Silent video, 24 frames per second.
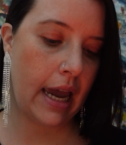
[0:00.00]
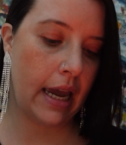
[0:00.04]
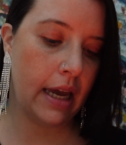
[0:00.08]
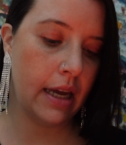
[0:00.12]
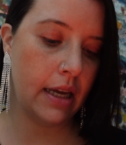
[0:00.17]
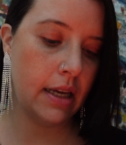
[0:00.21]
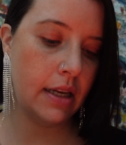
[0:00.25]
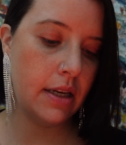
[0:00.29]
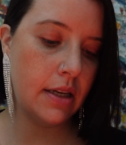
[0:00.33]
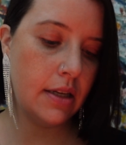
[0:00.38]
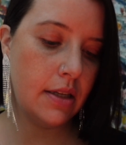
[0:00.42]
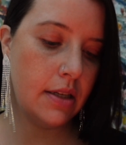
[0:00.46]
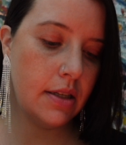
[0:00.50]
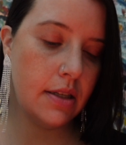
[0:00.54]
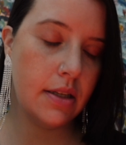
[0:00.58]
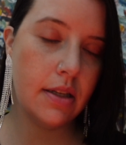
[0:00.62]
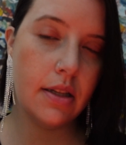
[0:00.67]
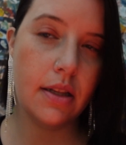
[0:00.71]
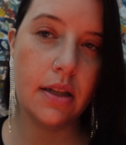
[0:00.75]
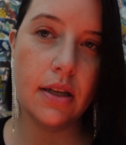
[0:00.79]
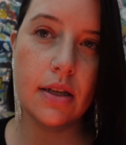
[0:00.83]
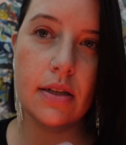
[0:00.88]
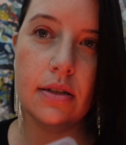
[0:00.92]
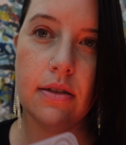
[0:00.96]

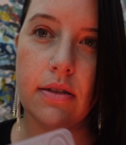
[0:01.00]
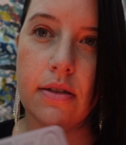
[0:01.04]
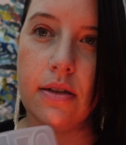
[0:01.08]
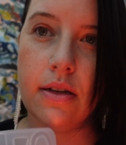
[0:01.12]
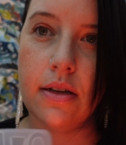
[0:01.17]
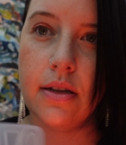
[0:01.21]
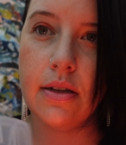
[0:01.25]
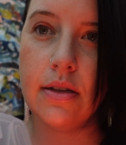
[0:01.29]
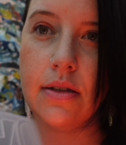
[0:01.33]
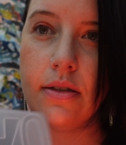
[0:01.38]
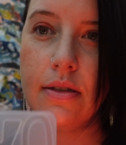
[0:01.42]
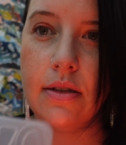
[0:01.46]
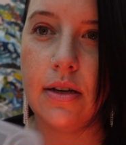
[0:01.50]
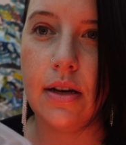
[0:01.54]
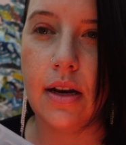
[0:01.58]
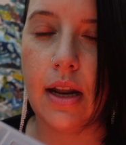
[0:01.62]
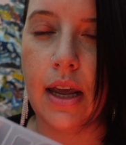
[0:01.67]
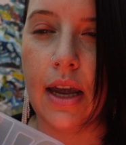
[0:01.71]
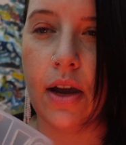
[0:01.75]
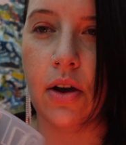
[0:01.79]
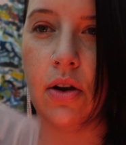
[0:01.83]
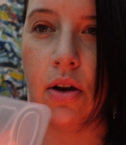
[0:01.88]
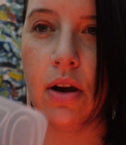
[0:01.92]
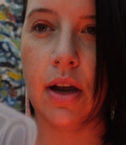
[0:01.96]
and this is
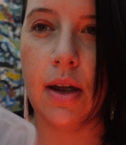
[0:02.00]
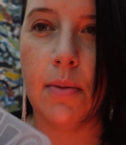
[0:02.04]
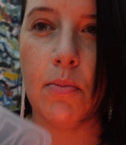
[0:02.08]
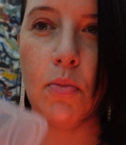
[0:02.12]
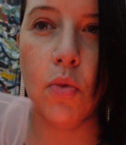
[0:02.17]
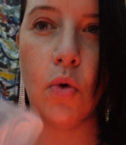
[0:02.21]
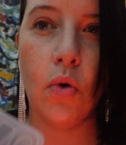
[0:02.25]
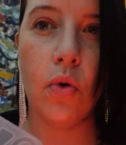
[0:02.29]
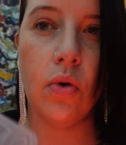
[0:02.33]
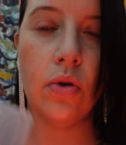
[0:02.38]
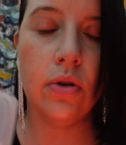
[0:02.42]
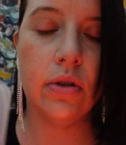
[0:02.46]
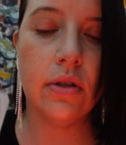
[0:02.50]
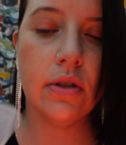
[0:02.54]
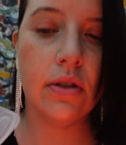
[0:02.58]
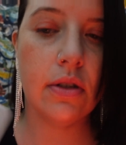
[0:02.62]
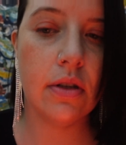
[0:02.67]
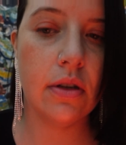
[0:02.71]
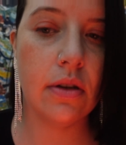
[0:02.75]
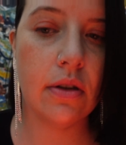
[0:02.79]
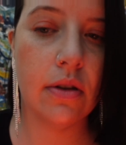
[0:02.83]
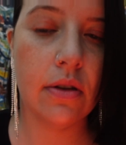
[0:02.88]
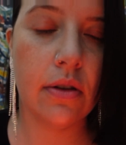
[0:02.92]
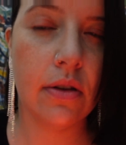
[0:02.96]
an earring
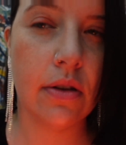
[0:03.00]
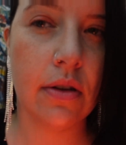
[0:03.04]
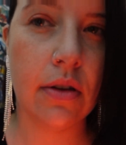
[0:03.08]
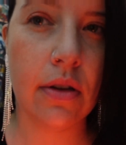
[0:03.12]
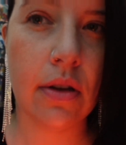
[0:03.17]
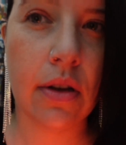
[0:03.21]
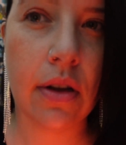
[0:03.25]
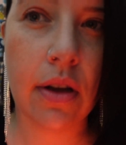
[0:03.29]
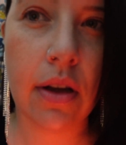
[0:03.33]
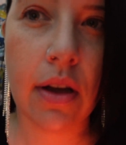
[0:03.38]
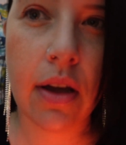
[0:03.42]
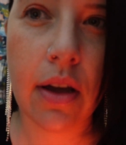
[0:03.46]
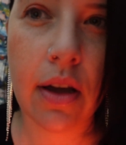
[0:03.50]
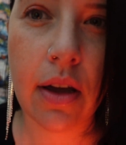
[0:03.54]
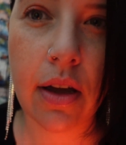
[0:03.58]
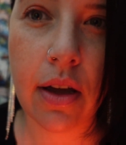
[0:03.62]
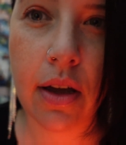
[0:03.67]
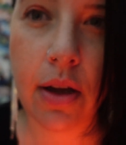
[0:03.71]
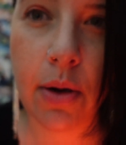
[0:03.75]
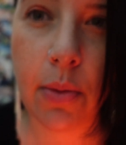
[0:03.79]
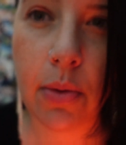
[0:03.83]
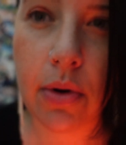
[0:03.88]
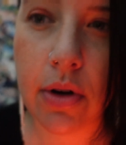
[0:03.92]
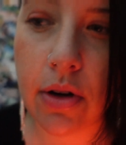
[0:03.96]
mold.
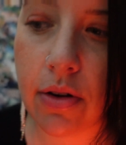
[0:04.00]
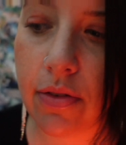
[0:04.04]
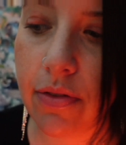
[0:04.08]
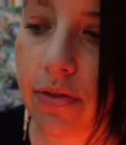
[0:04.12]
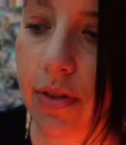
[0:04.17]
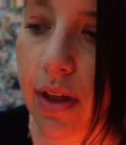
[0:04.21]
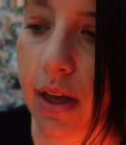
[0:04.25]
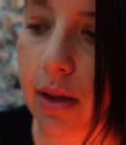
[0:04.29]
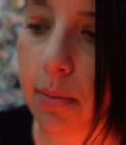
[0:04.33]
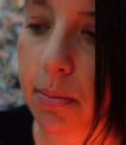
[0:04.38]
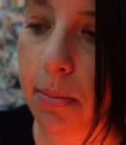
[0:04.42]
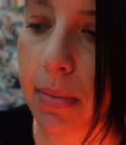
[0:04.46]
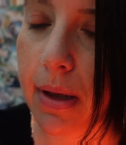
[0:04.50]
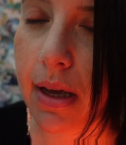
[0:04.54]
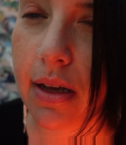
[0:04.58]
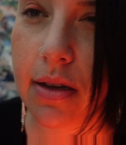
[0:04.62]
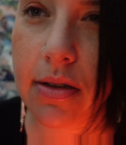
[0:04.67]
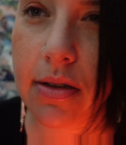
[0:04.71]
I wonder if that